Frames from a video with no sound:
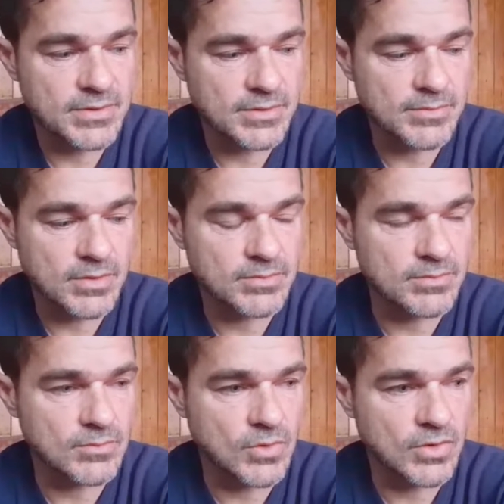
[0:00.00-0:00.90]
The
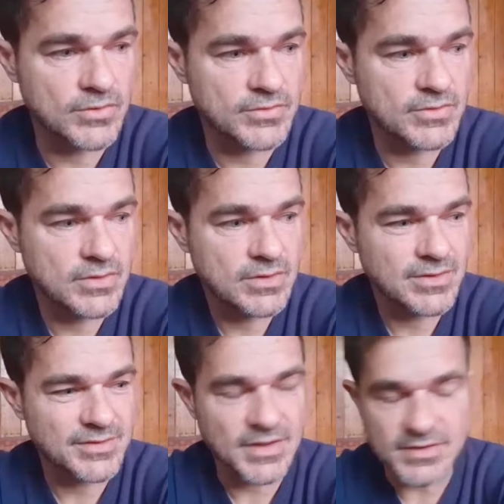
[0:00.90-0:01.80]
problem was
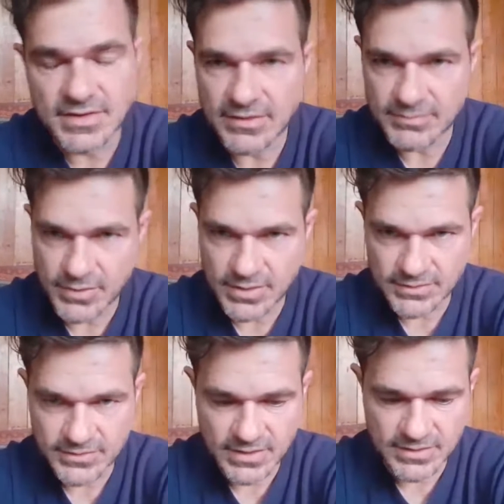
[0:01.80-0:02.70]
that they didn't have Bernie
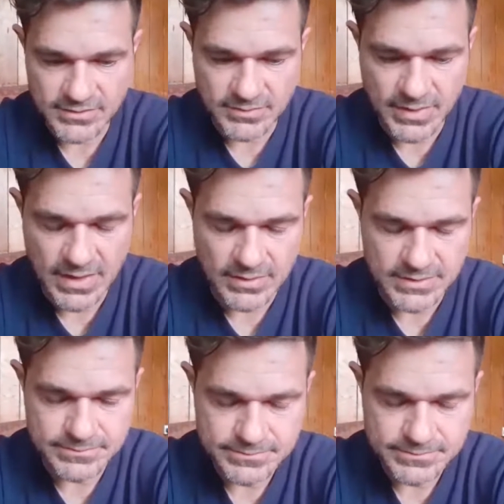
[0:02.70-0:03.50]
Sanders in power.